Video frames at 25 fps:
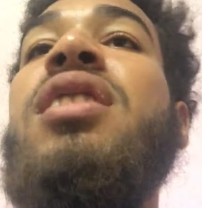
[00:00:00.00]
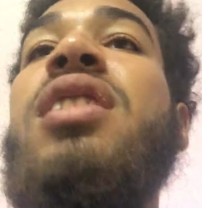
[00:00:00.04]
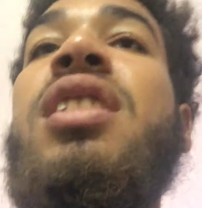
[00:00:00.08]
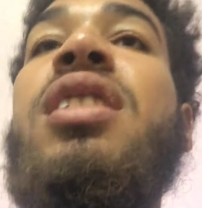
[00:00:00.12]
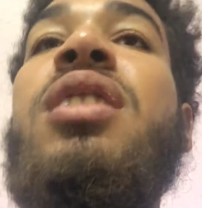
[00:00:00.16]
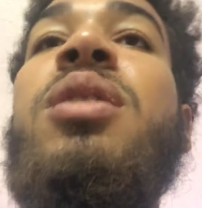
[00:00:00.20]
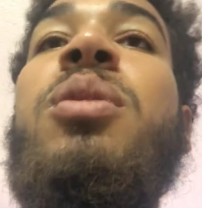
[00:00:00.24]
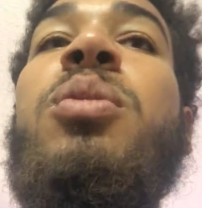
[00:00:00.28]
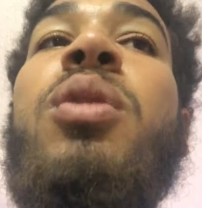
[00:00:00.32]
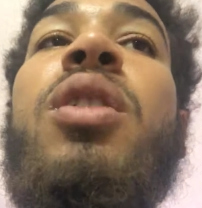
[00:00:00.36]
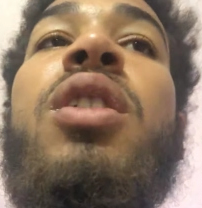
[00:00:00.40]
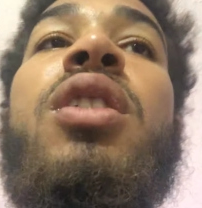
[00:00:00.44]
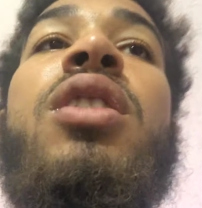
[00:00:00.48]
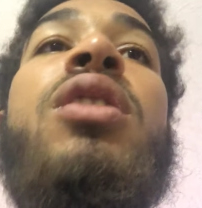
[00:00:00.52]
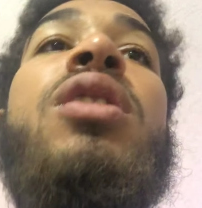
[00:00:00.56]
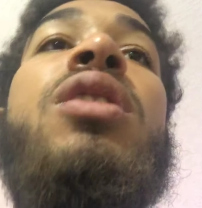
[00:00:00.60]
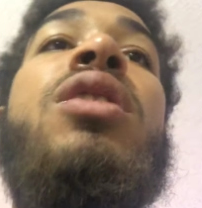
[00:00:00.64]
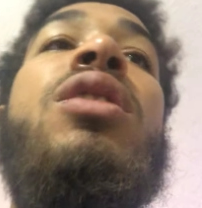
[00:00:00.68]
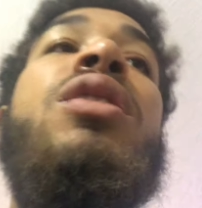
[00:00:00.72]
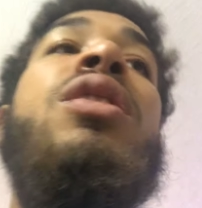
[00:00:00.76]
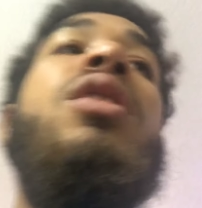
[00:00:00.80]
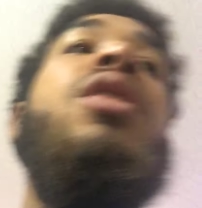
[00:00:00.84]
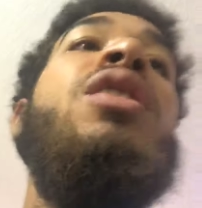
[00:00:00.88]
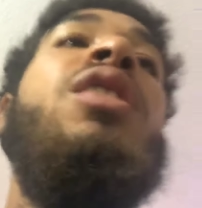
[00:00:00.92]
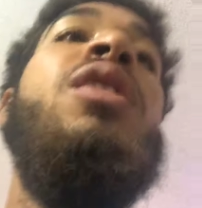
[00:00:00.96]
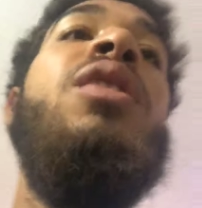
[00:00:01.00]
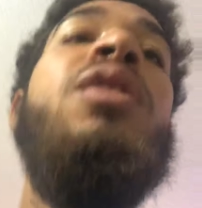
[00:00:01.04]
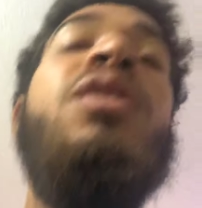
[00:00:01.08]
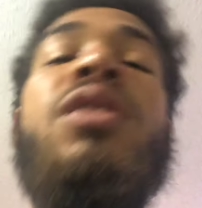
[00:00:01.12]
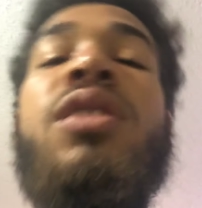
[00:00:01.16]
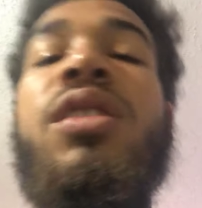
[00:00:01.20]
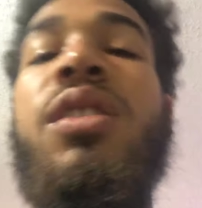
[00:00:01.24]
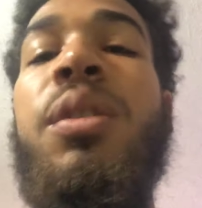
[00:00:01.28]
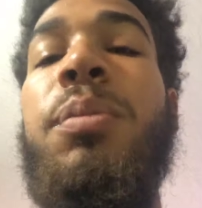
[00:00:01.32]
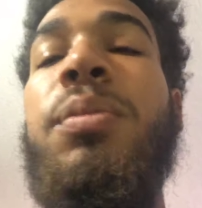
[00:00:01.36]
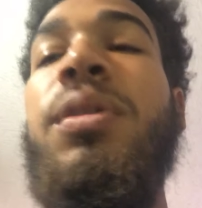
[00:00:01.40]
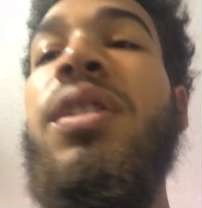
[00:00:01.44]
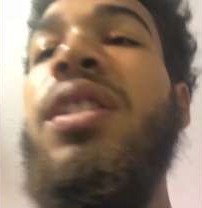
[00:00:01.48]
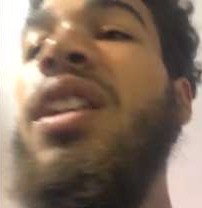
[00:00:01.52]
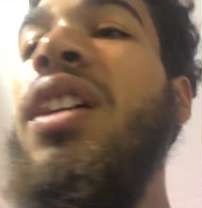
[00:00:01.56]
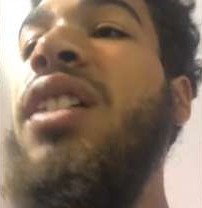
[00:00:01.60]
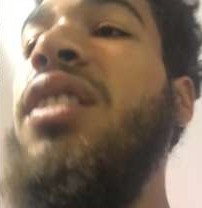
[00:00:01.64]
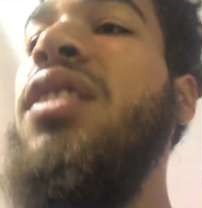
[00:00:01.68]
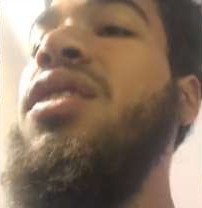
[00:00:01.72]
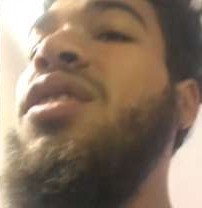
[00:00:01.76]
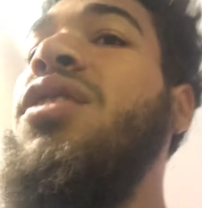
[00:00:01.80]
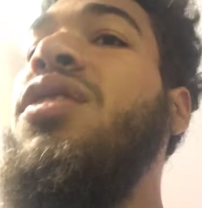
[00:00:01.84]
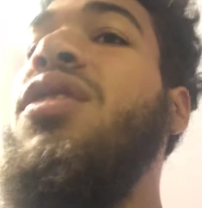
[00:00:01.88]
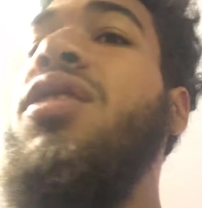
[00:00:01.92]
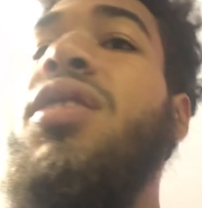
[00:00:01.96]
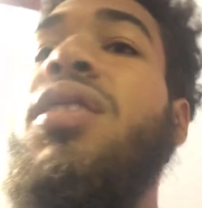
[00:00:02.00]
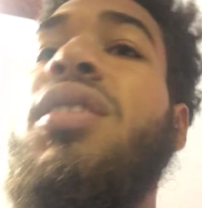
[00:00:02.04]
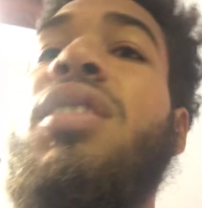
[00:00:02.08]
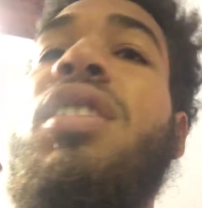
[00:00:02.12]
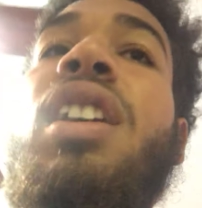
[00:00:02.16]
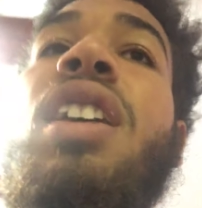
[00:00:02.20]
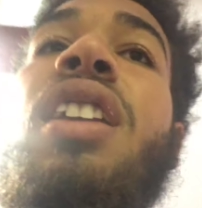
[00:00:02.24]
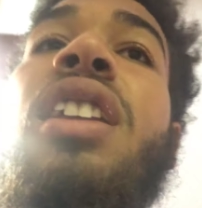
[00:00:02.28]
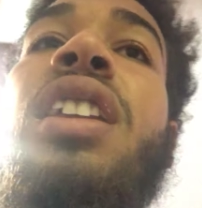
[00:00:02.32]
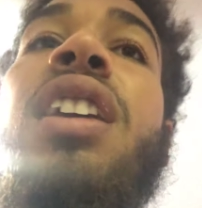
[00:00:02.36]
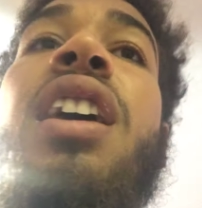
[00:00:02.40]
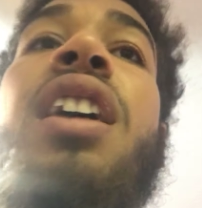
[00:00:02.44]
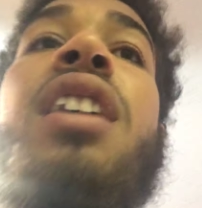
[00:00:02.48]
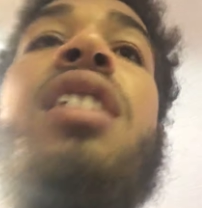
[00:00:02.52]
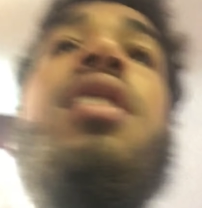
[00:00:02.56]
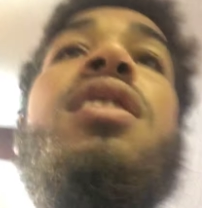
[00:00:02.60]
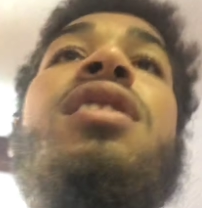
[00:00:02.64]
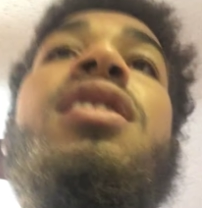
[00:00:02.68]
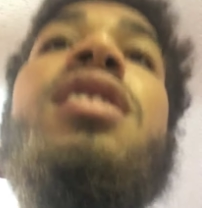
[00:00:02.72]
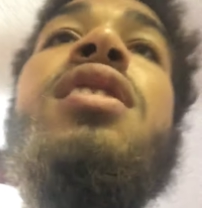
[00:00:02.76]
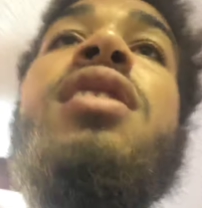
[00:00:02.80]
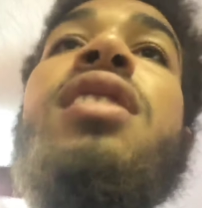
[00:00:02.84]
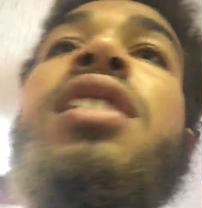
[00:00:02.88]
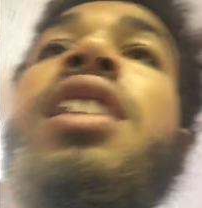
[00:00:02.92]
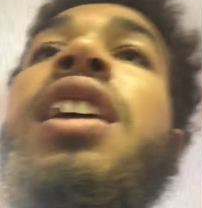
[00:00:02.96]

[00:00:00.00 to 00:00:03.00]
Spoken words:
in the world. Something as silly as just